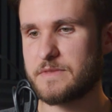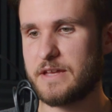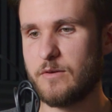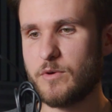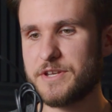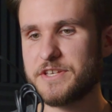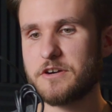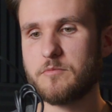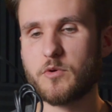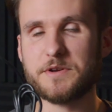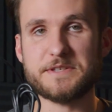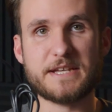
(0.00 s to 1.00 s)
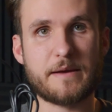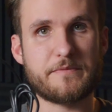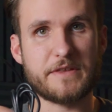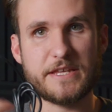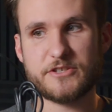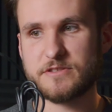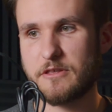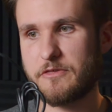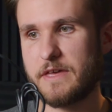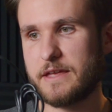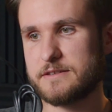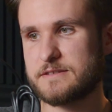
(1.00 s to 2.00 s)
I wanted to go more in depth on each of the
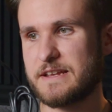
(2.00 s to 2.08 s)
things,